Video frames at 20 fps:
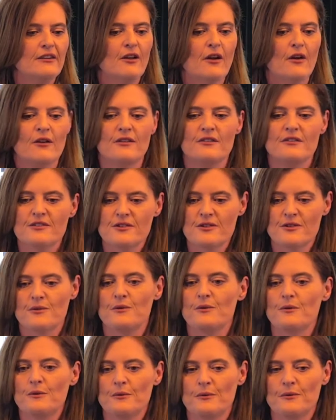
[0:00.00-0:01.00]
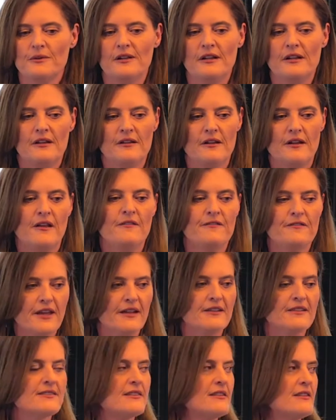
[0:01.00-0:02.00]
going to, if that
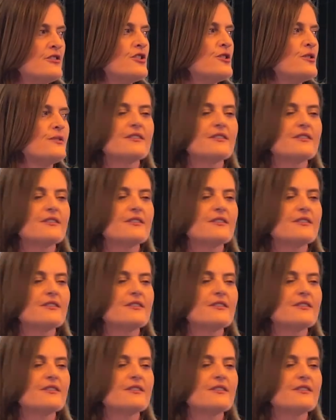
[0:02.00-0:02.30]
is an issue,